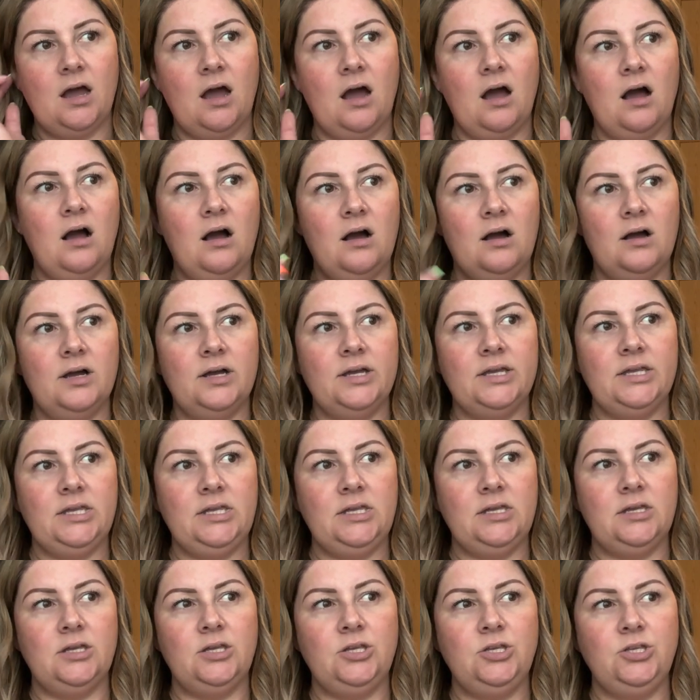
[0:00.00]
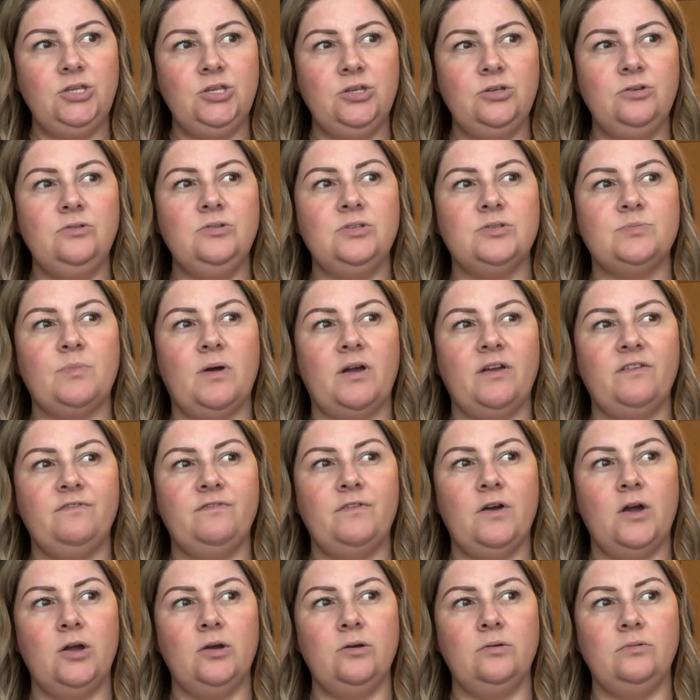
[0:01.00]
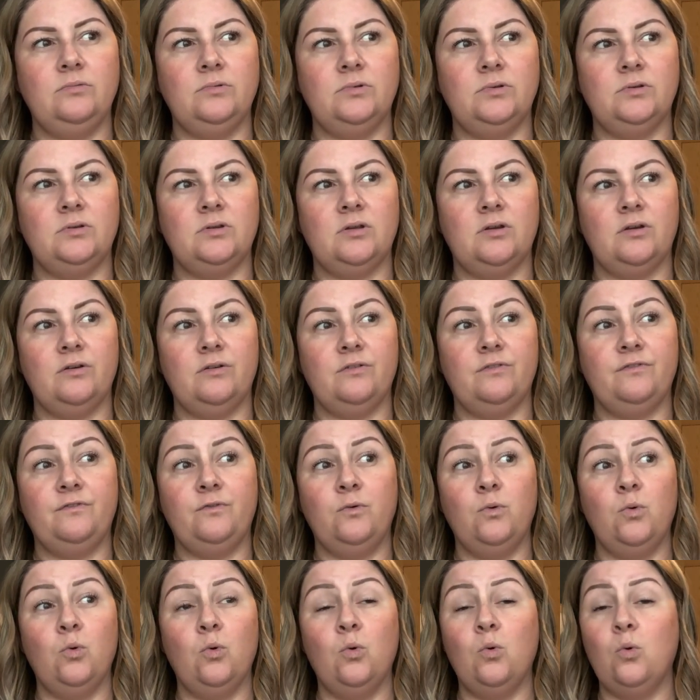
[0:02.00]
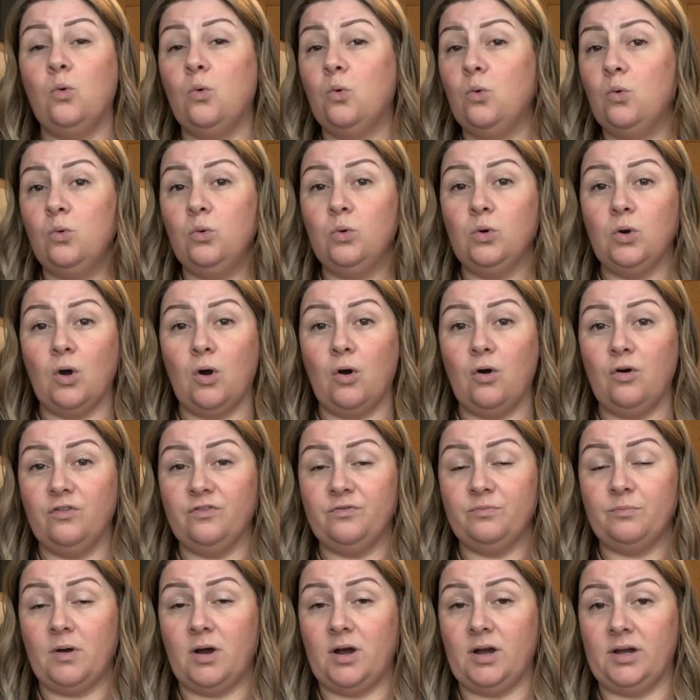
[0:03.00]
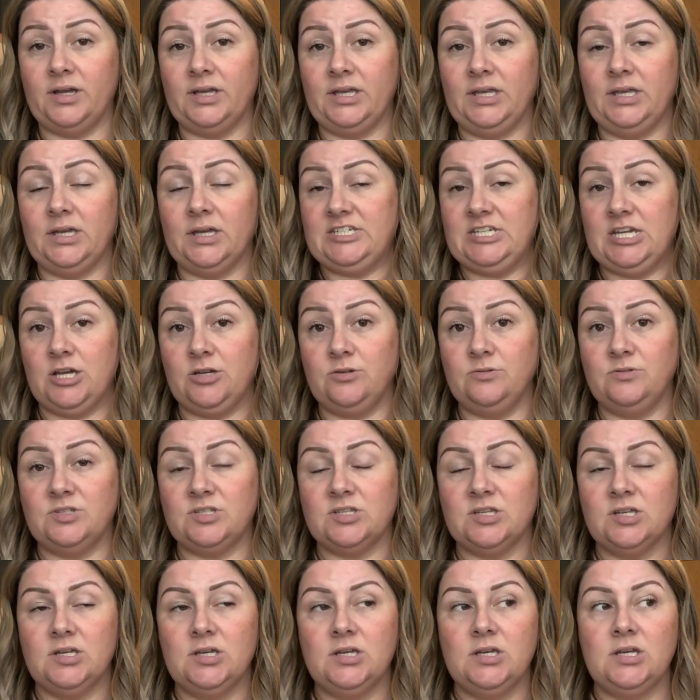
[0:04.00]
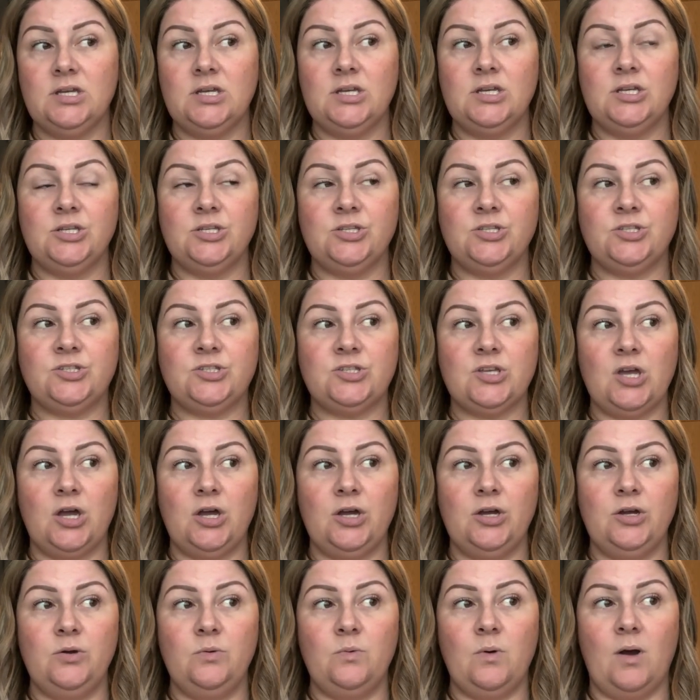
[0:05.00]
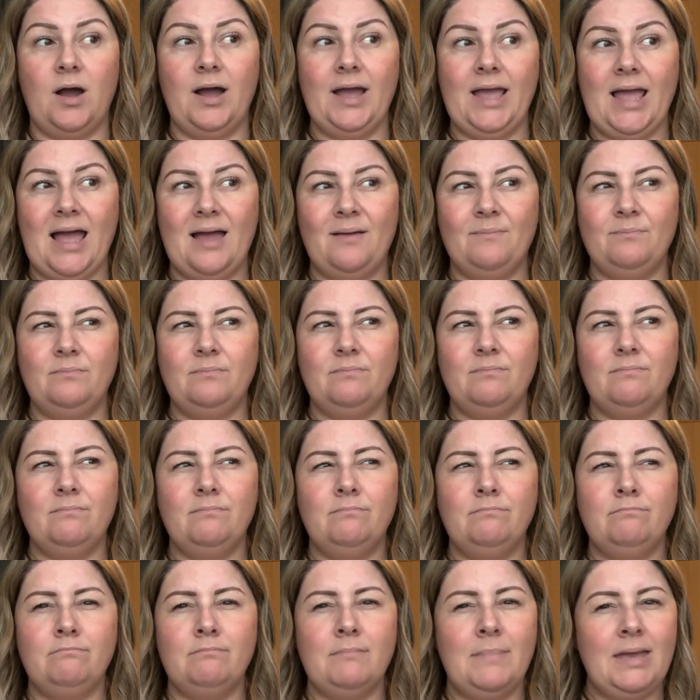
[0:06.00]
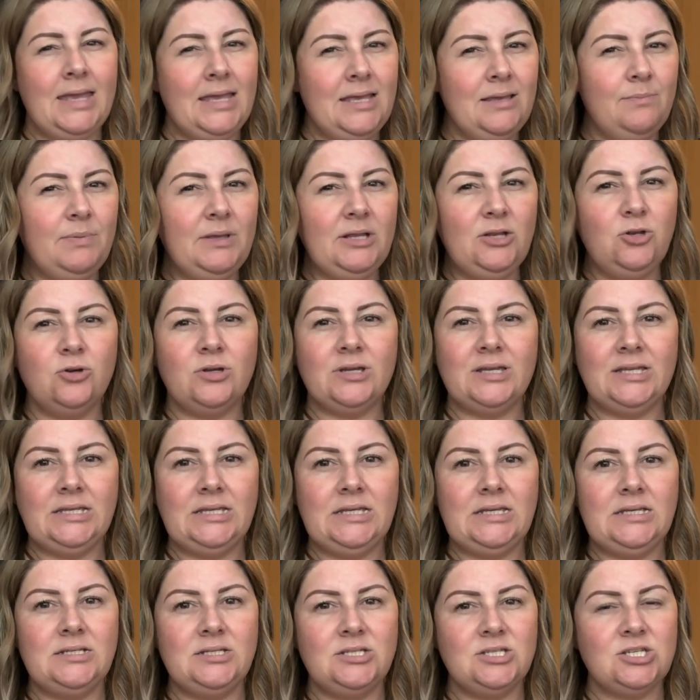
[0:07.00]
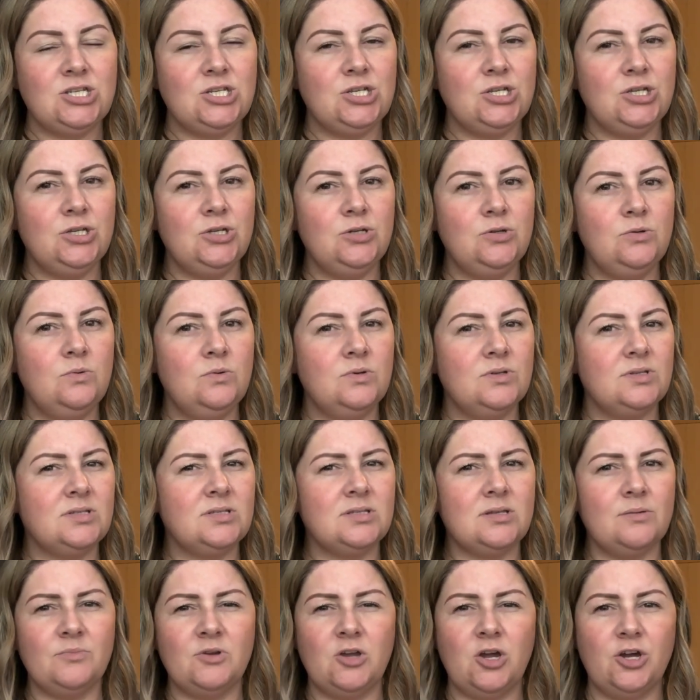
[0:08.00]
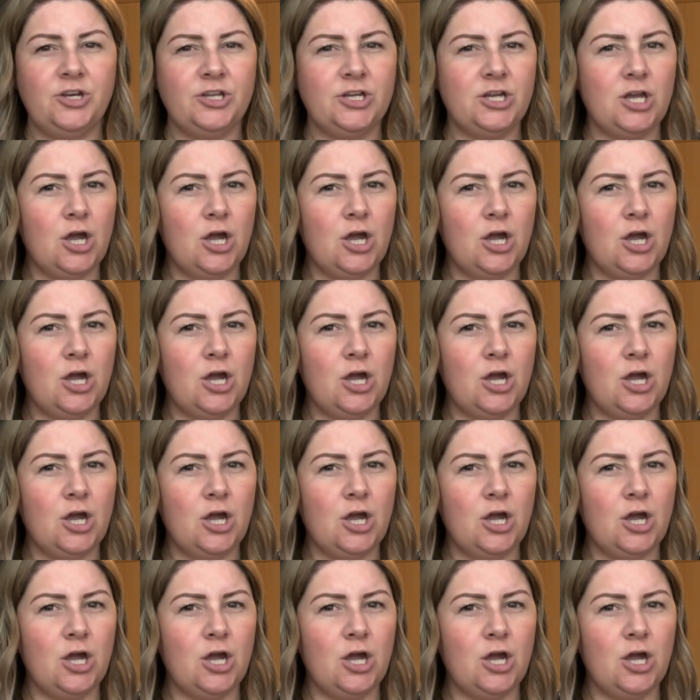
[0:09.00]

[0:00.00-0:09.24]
I use my phone for all of my videos. So I am maybe looking into some kind of